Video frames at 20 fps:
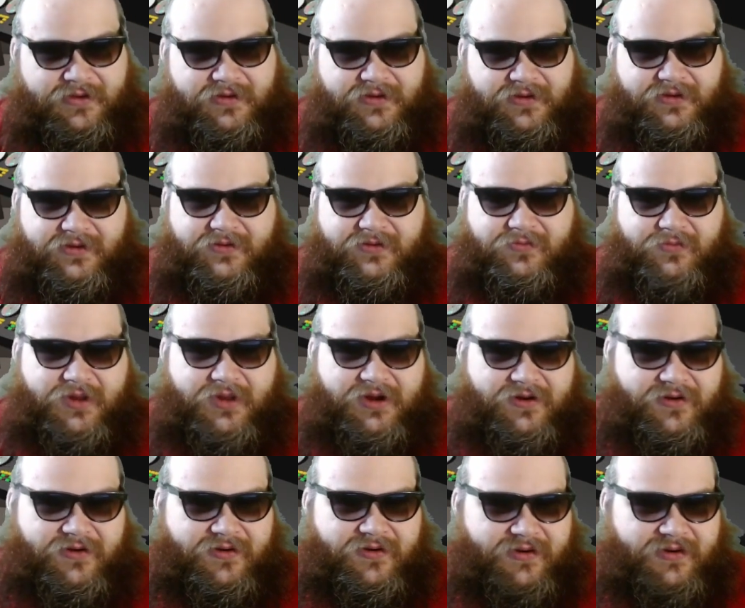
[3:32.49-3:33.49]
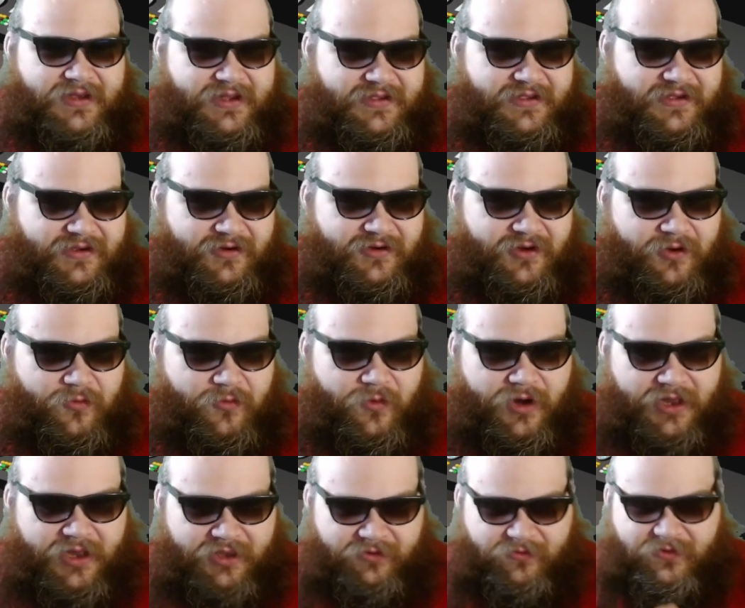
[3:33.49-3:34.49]
Mariner gets a
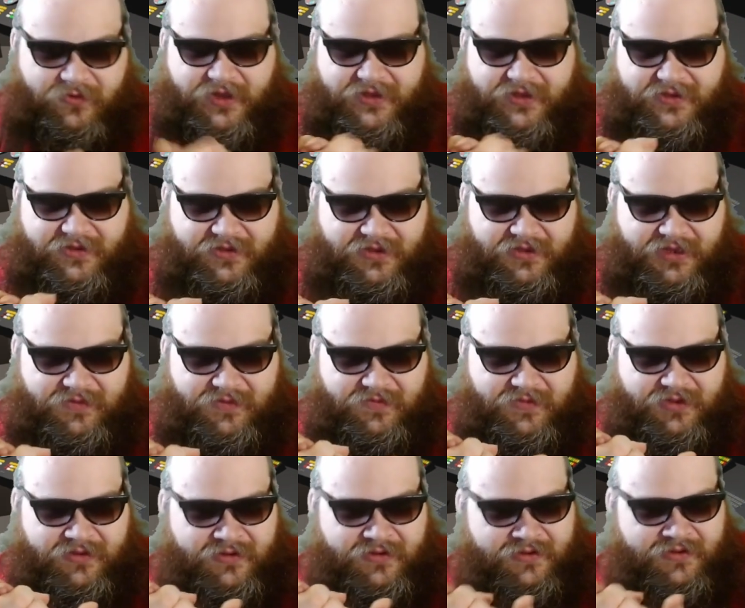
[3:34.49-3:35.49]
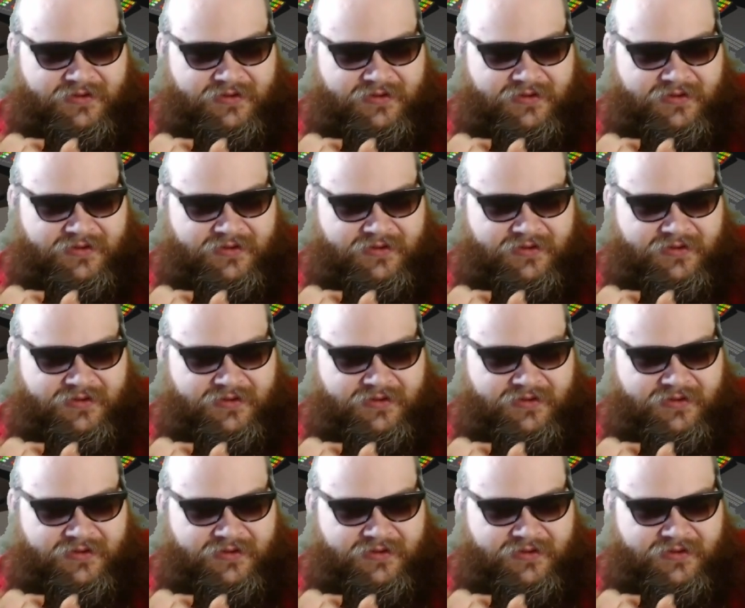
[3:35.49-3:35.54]
Wild West themed